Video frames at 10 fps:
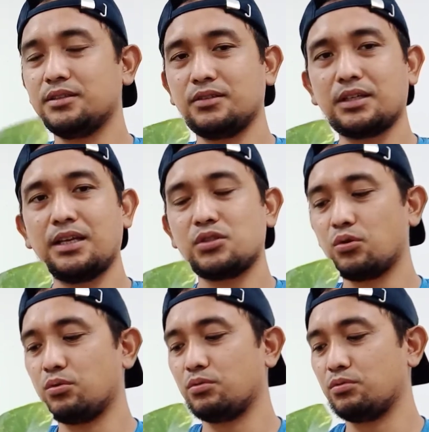Okay,
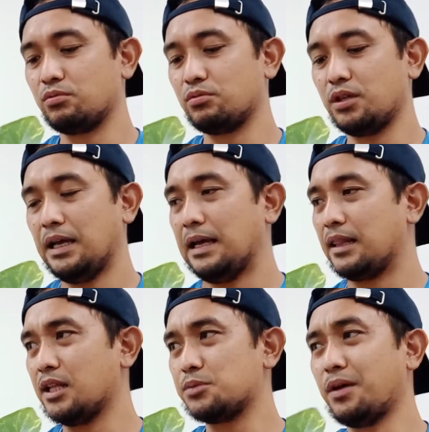so
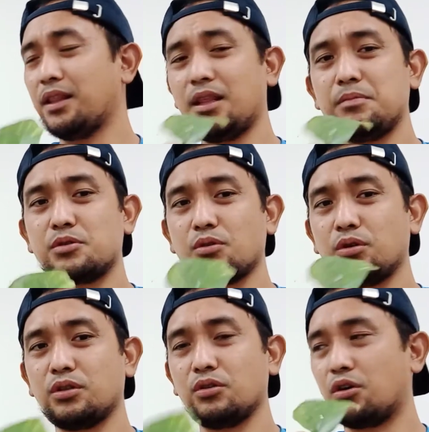that's my tips
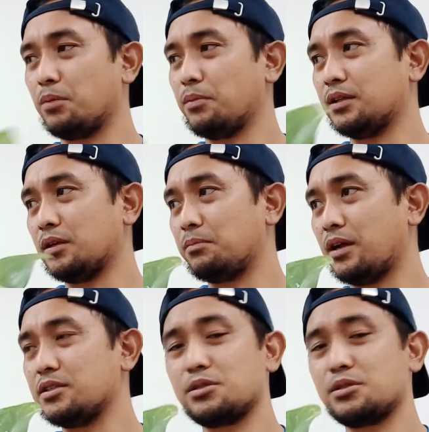on ornamental plants,